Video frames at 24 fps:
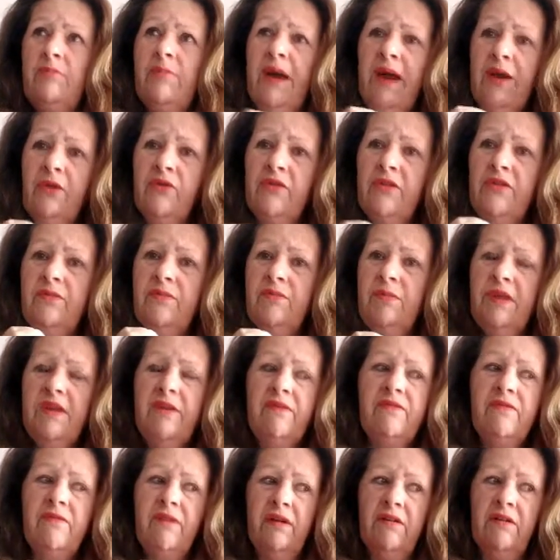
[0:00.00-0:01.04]
Boundaries
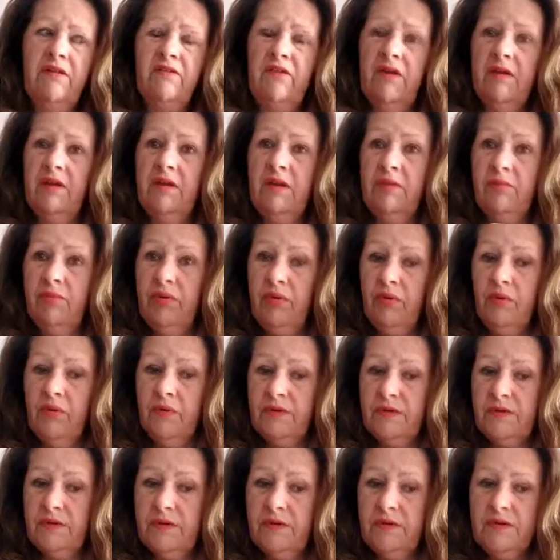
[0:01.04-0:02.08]
being very, very
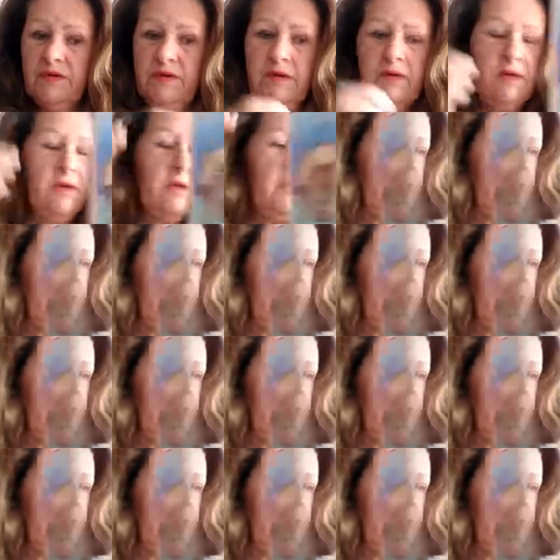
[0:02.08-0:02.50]
important,